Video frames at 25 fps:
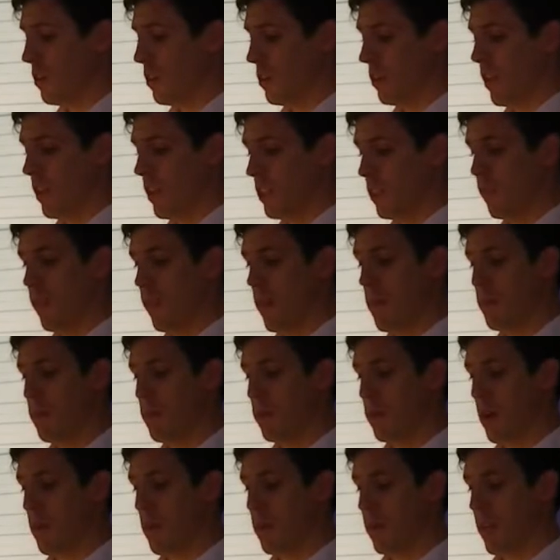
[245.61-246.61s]
coming in,
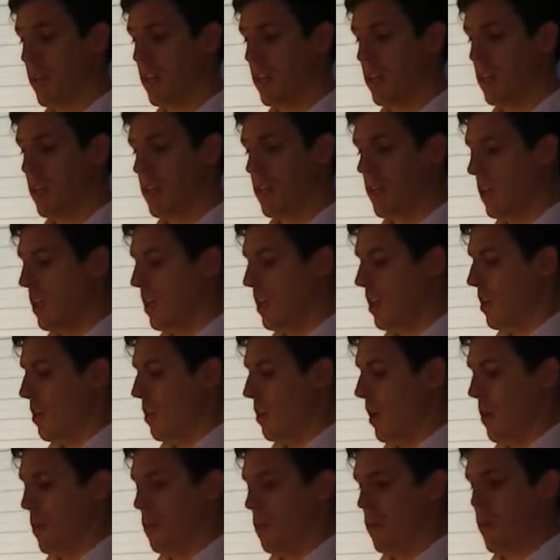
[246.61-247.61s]
and we work with
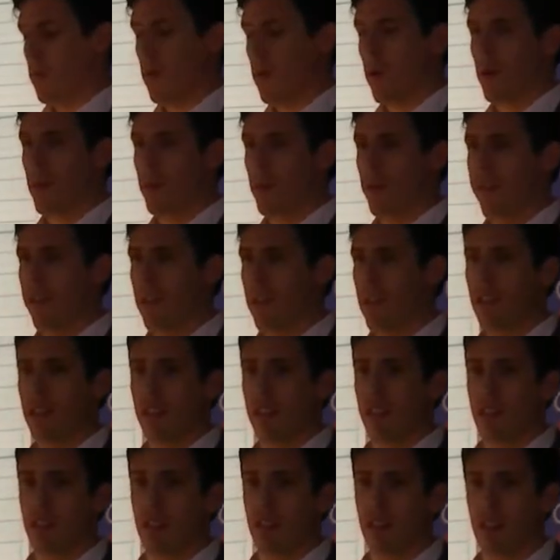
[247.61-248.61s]
these
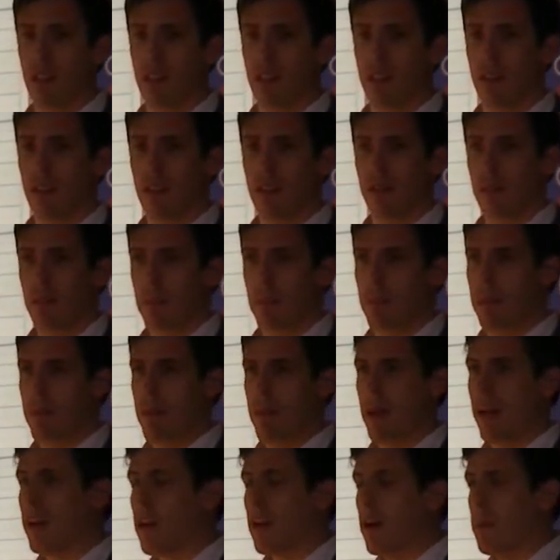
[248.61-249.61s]
big
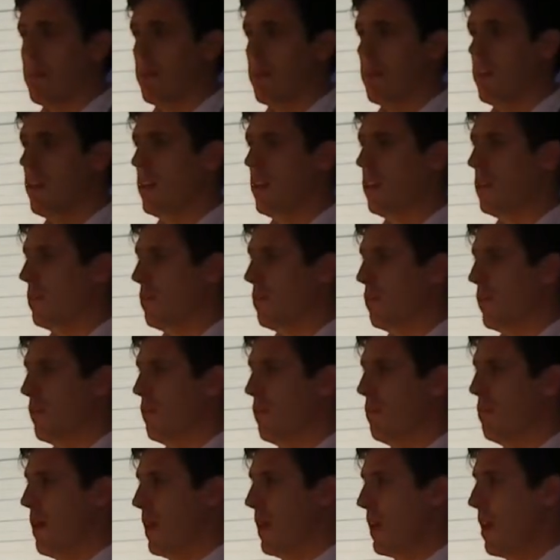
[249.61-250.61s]
companies with big
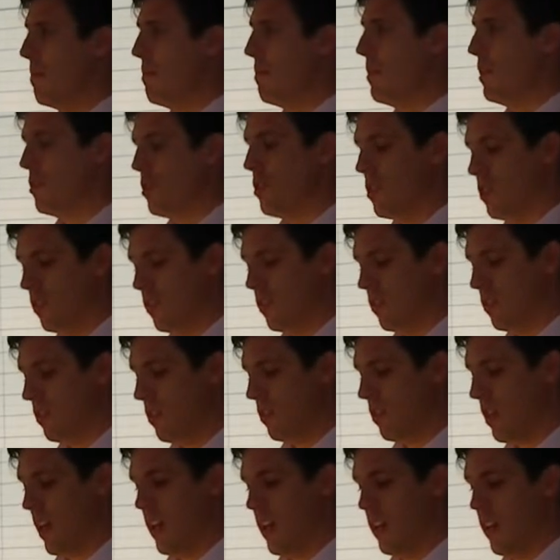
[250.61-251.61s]
ambitions, and they
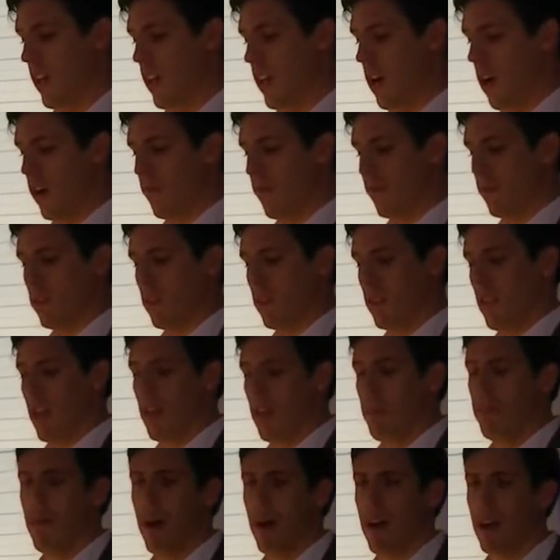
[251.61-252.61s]
often they bite off a bit more
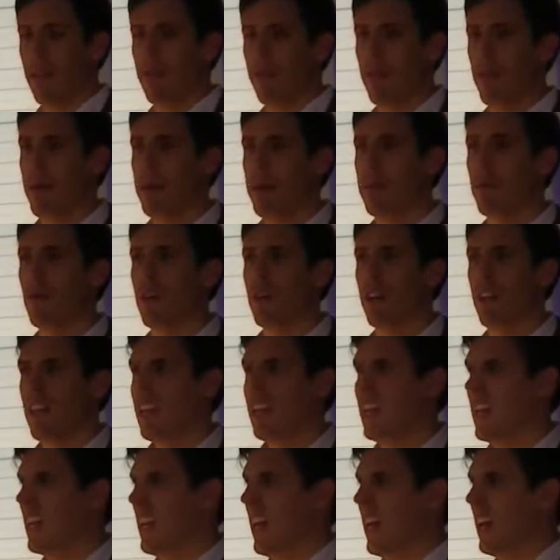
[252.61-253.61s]
than they can actually
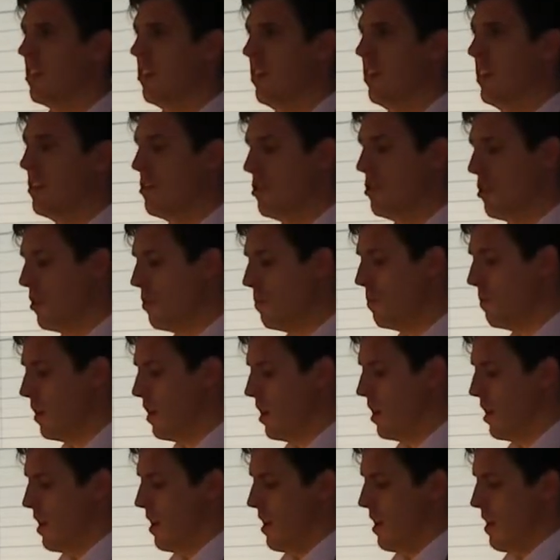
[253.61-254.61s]
chew.
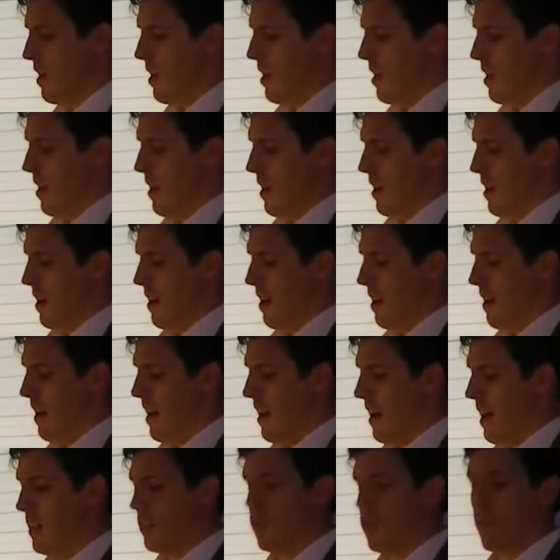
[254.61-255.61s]
And to prevent
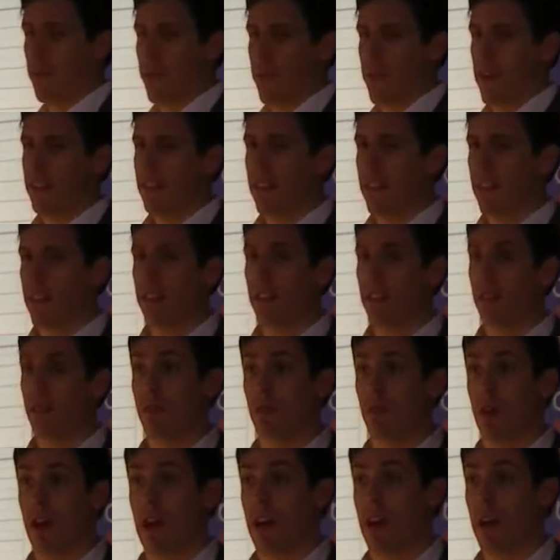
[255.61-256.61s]
this, uh, we use a
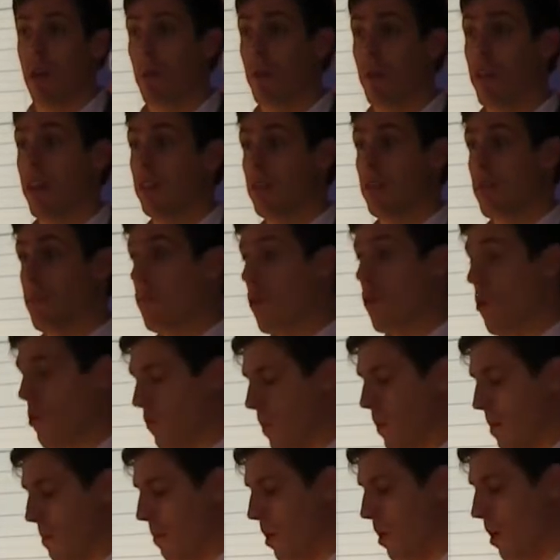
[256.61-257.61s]
program model, and
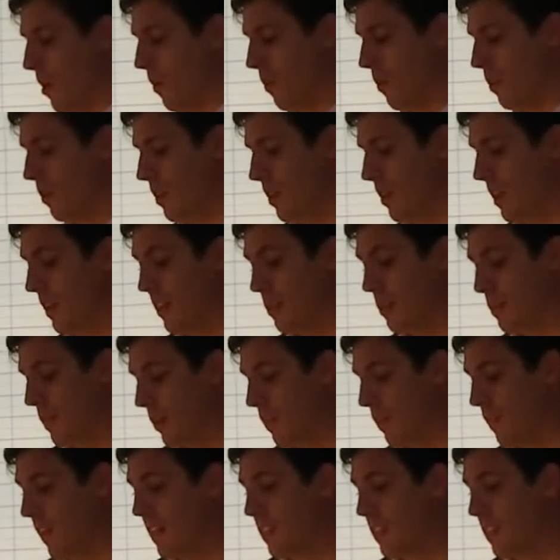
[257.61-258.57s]
that's by Twynstra and Gudde.